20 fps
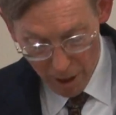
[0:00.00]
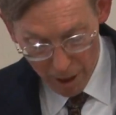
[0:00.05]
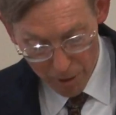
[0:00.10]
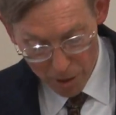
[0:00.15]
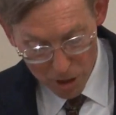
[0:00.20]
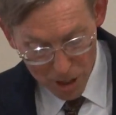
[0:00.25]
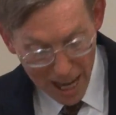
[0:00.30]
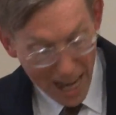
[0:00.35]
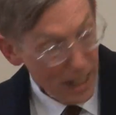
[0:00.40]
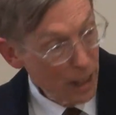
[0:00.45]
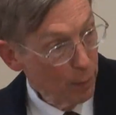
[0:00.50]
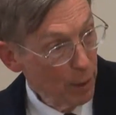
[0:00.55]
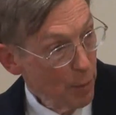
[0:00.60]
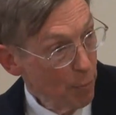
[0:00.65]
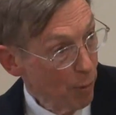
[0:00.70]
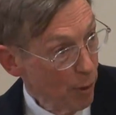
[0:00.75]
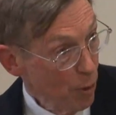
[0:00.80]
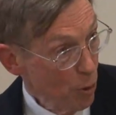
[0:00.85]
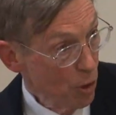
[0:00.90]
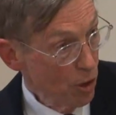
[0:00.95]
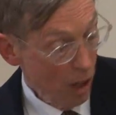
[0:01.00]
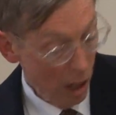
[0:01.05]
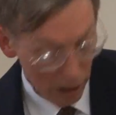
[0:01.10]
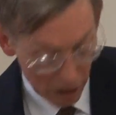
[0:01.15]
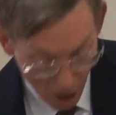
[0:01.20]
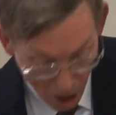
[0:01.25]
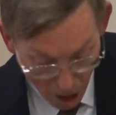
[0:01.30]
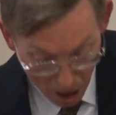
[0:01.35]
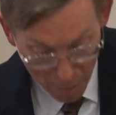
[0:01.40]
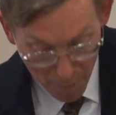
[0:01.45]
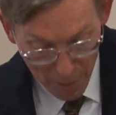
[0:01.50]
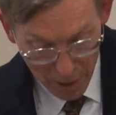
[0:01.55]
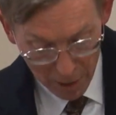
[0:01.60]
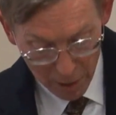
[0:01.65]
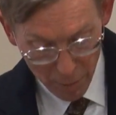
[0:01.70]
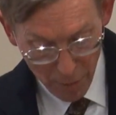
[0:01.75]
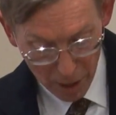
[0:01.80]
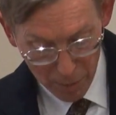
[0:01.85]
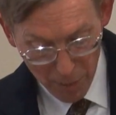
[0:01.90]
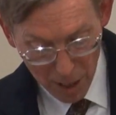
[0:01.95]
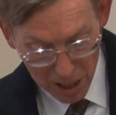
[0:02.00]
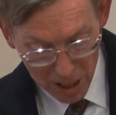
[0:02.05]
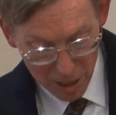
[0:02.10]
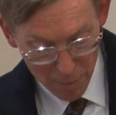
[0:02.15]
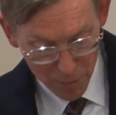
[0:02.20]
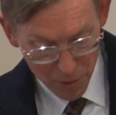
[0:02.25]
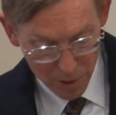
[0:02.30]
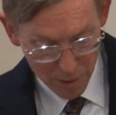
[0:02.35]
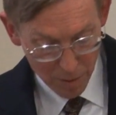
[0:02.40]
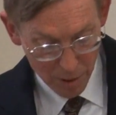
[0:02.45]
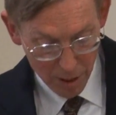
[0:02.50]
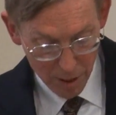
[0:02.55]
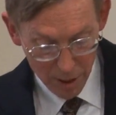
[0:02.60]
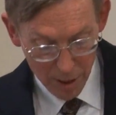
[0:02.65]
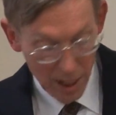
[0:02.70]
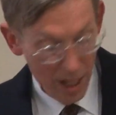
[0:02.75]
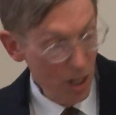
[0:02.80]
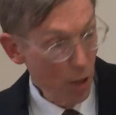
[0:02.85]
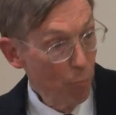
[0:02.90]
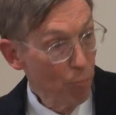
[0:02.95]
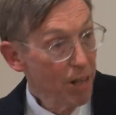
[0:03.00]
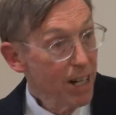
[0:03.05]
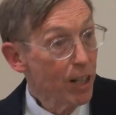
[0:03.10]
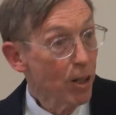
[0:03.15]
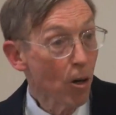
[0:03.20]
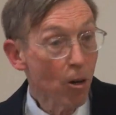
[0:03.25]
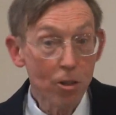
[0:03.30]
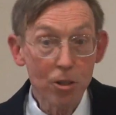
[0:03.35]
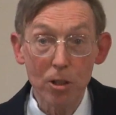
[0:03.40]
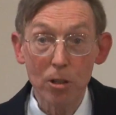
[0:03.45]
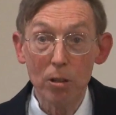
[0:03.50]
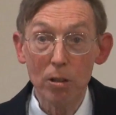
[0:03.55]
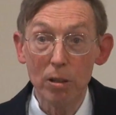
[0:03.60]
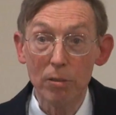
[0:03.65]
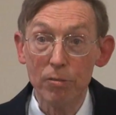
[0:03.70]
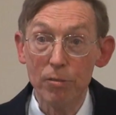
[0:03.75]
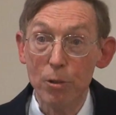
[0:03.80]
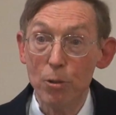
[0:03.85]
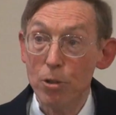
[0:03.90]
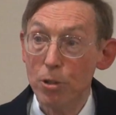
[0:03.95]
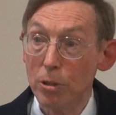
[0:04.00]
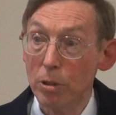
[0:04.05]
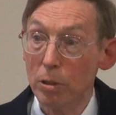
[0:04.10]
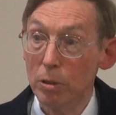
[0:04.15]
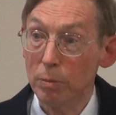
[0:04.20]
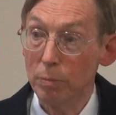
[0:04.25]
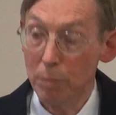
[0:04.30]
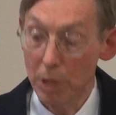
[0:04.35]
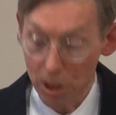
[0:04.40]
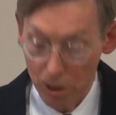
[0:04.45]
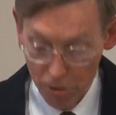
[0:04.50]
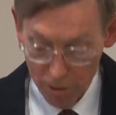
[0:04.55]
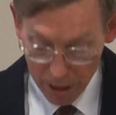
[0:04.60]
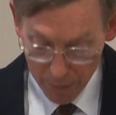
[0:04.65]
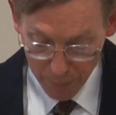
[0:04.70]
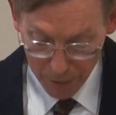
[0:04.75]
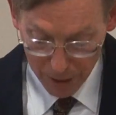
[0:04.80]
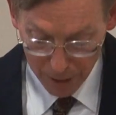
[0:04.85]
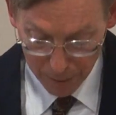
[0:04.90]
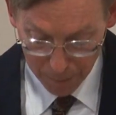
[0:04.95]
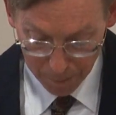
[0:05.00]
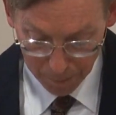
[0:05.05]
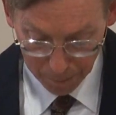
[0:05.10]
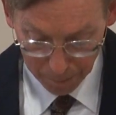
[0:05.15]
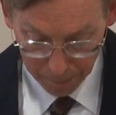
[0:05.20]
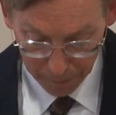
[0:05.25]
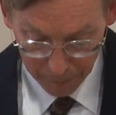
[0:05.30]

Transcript: understandably produced alarm among Muslims as a precursor of future mistreatment.